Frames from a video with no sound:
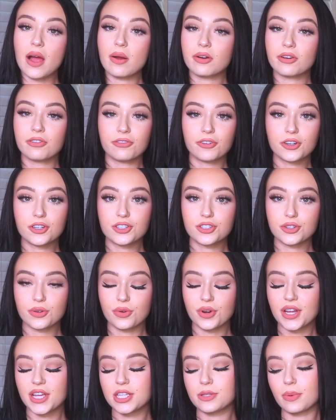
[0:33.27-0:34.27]
Our first
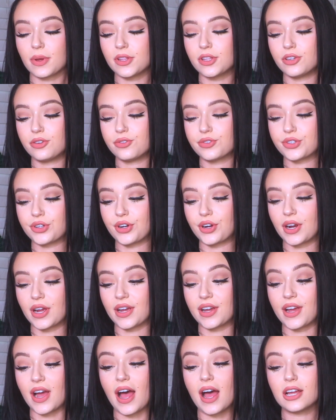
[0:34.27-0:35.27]
story is by the
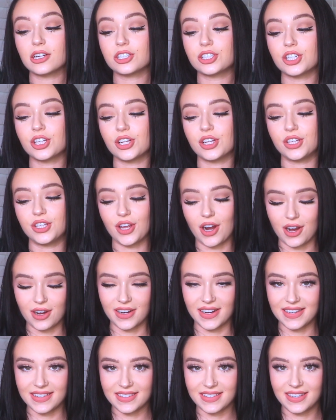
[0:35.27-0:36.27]
user Gosh
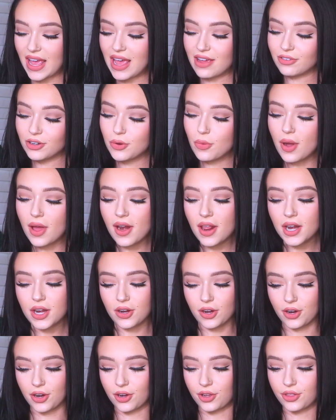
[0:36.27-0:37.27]
Yarn It. Everyone
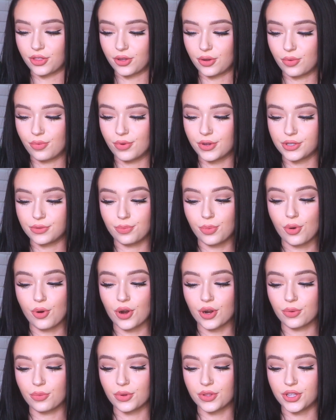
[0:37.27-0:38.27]
on Earth was
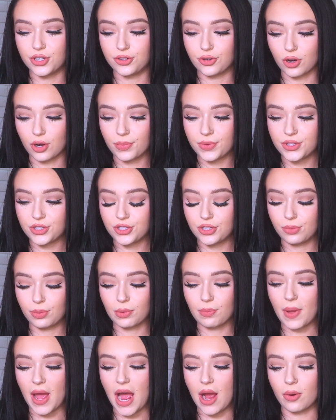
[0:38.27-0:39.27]
born with a dormant
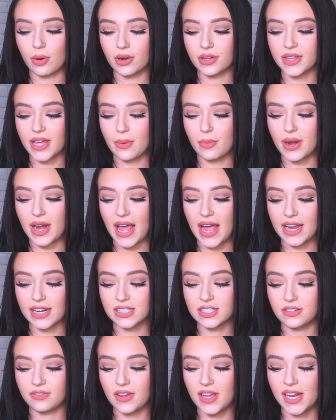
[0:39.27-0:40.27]
superpower that would
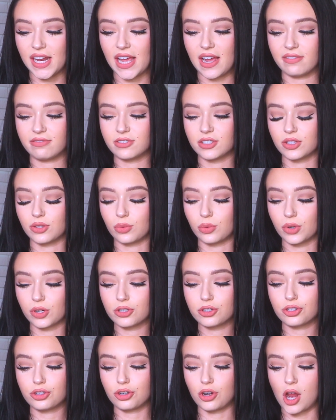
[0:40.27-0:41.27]
activate after the
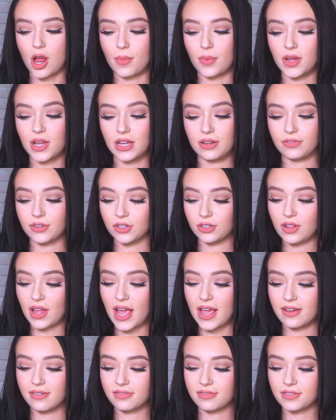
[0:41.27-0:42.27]
worst trauma of your
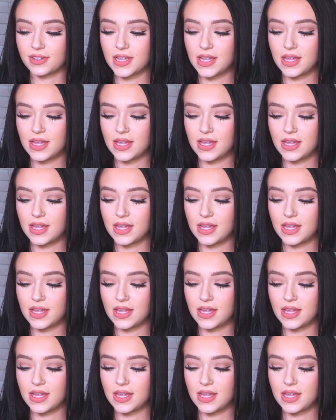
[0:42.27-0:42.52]
life.